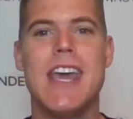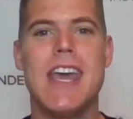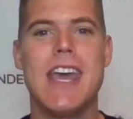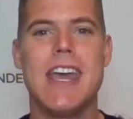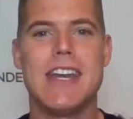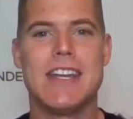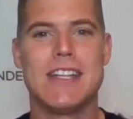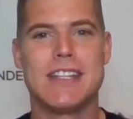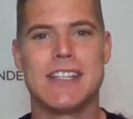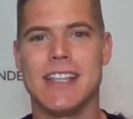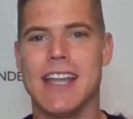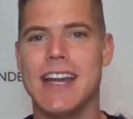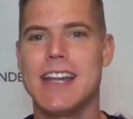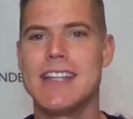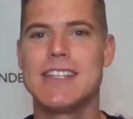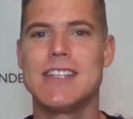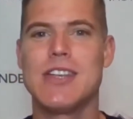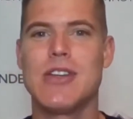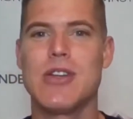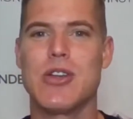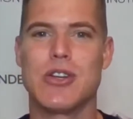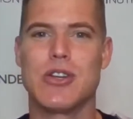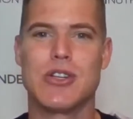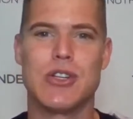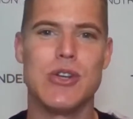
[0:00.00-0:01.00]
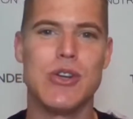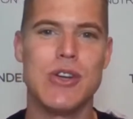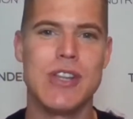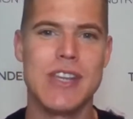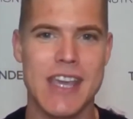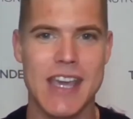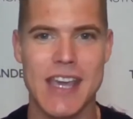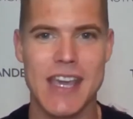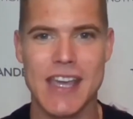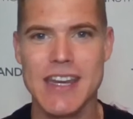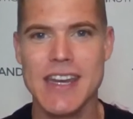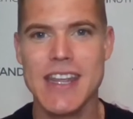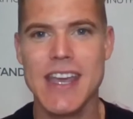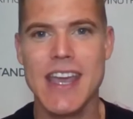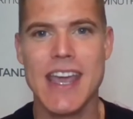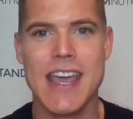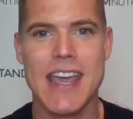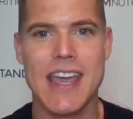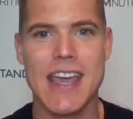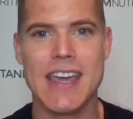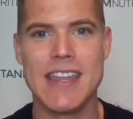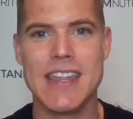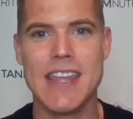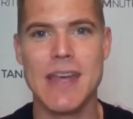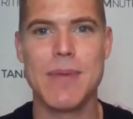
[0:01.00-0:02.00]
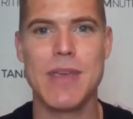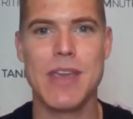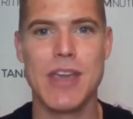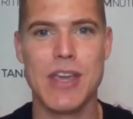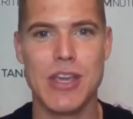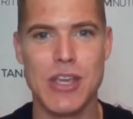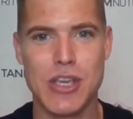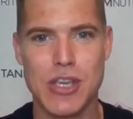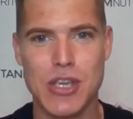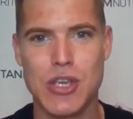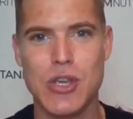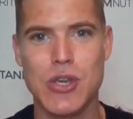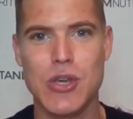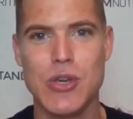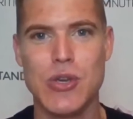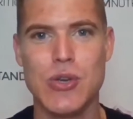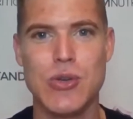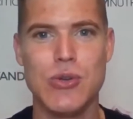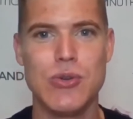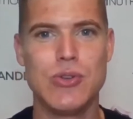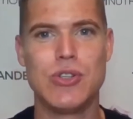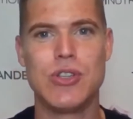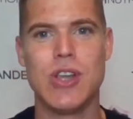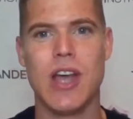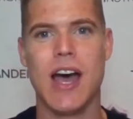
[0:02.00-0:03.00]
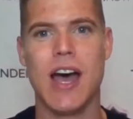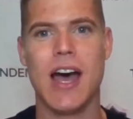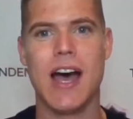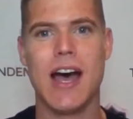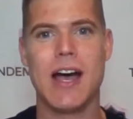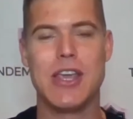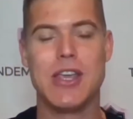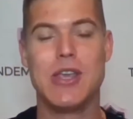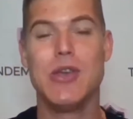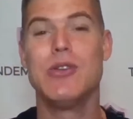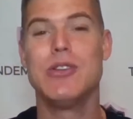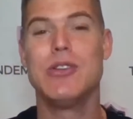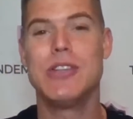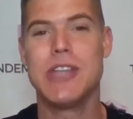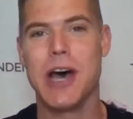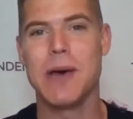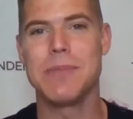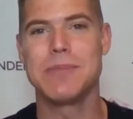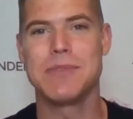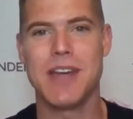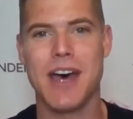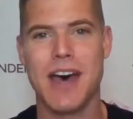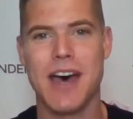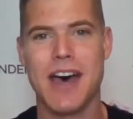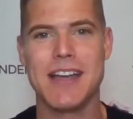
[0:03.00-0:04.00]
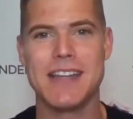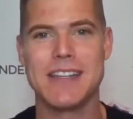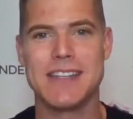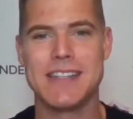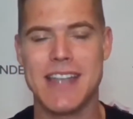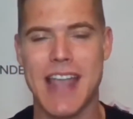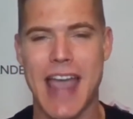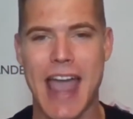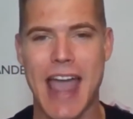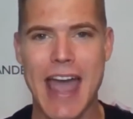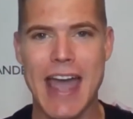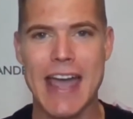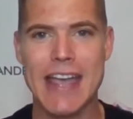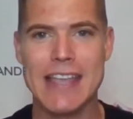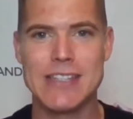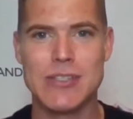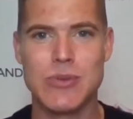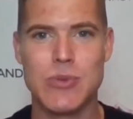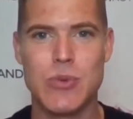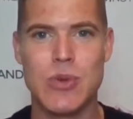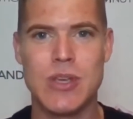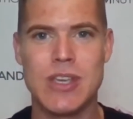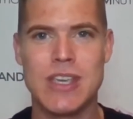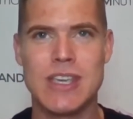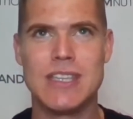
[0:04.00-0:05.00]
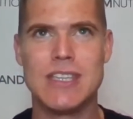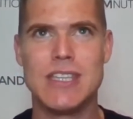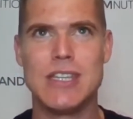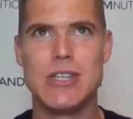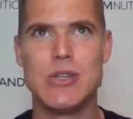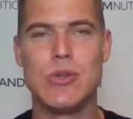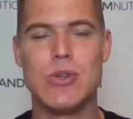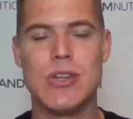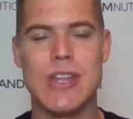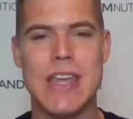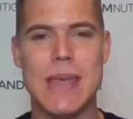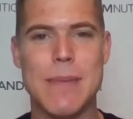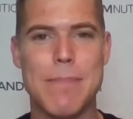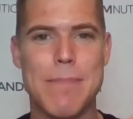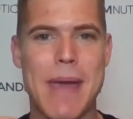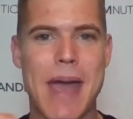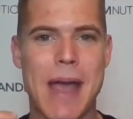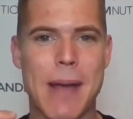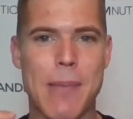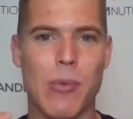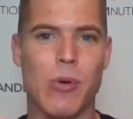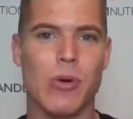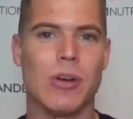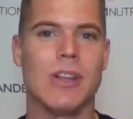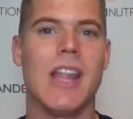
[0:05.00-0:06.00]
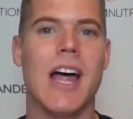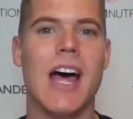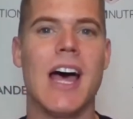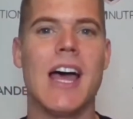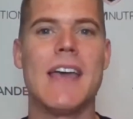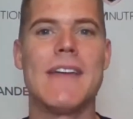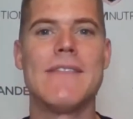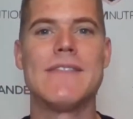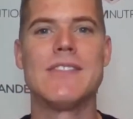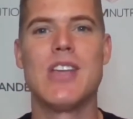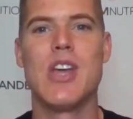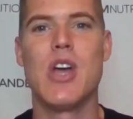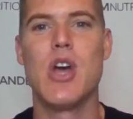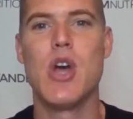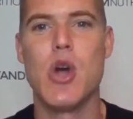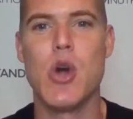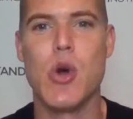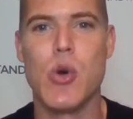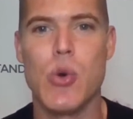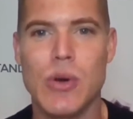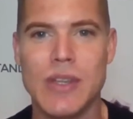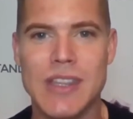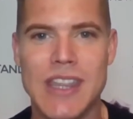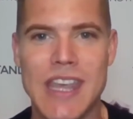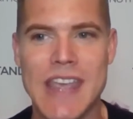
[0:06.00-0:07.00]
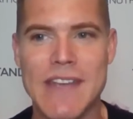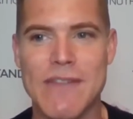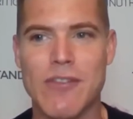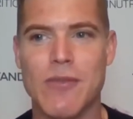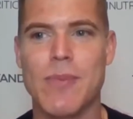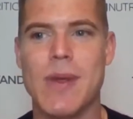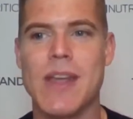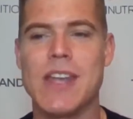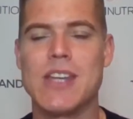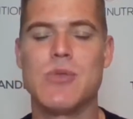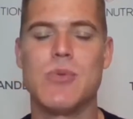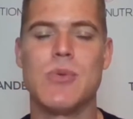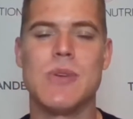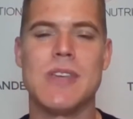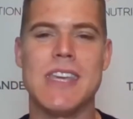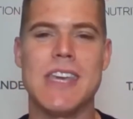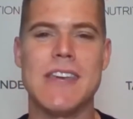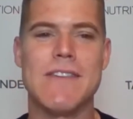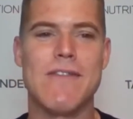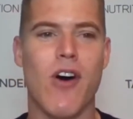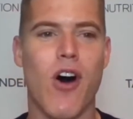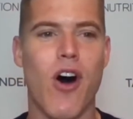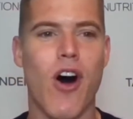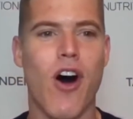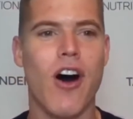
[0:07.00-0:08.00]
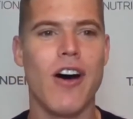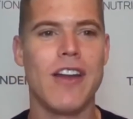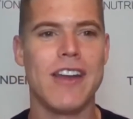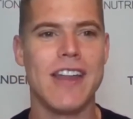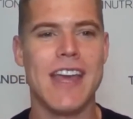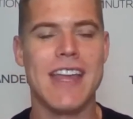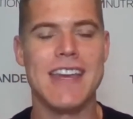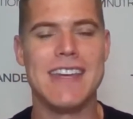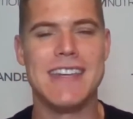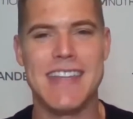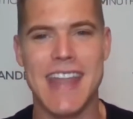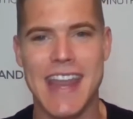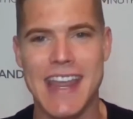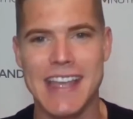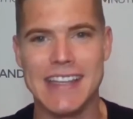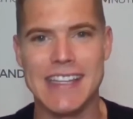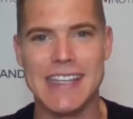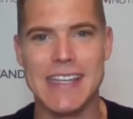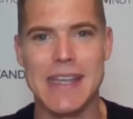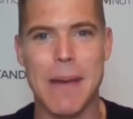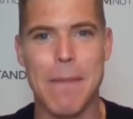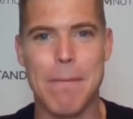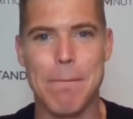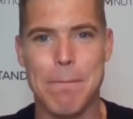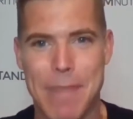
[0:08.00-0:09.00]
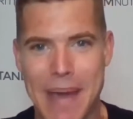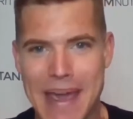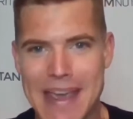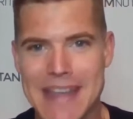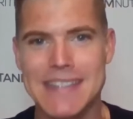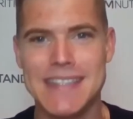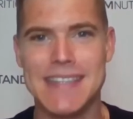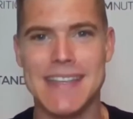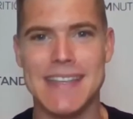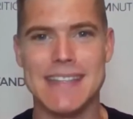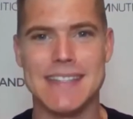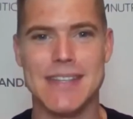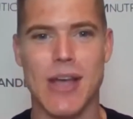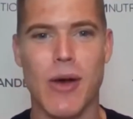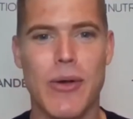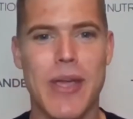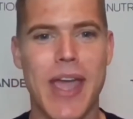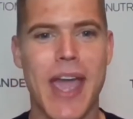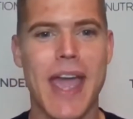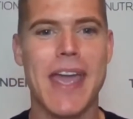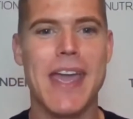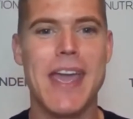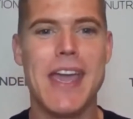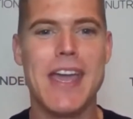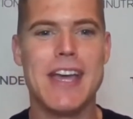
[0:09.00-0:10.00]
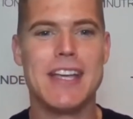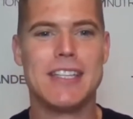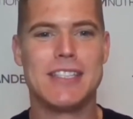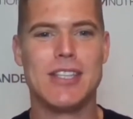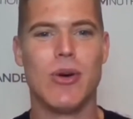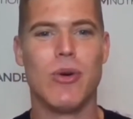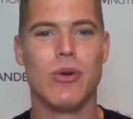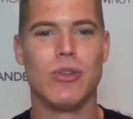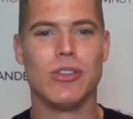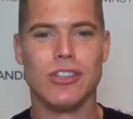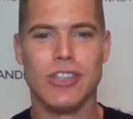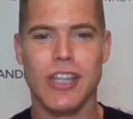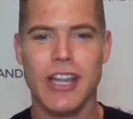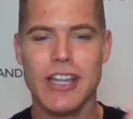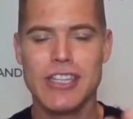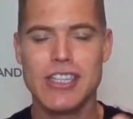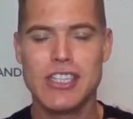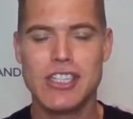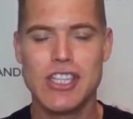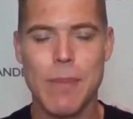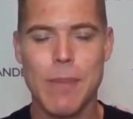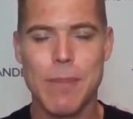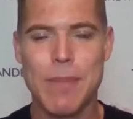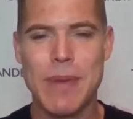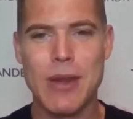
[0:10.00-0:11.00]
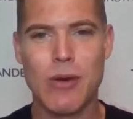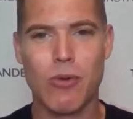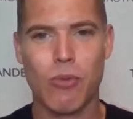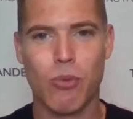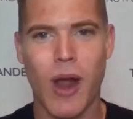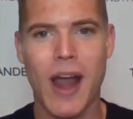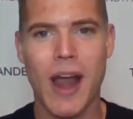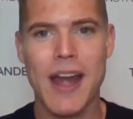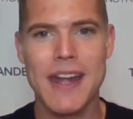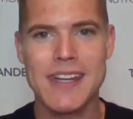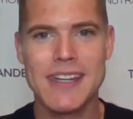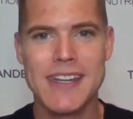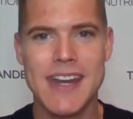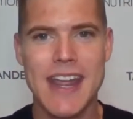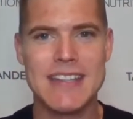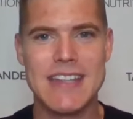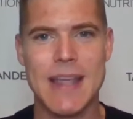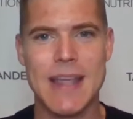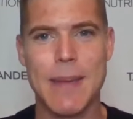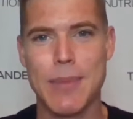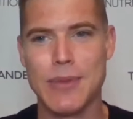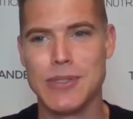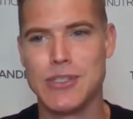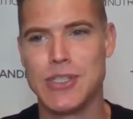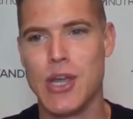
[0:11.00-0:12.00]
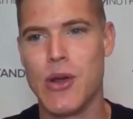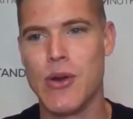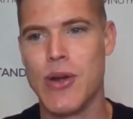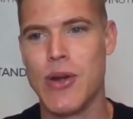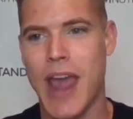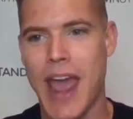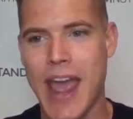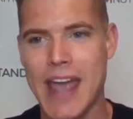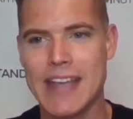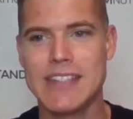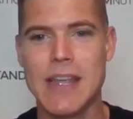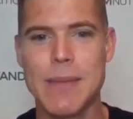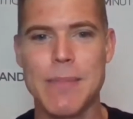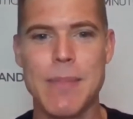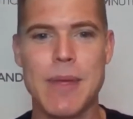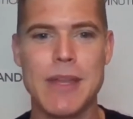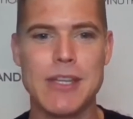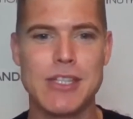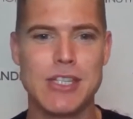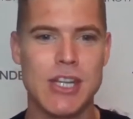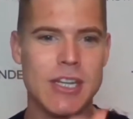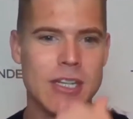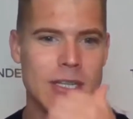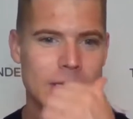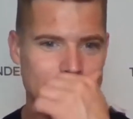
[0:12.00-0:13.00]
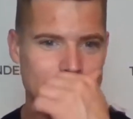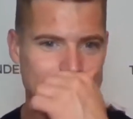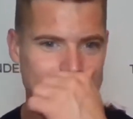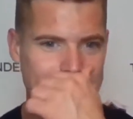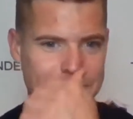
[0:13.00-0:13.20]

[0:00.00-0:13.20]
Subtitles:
Just let us know you're tuning in, and that'd be a huge, huge help to us as we continue to impact more lives with the information we give on a daily basis. Okay, so let's jump in right into today's episode. As I mentioned,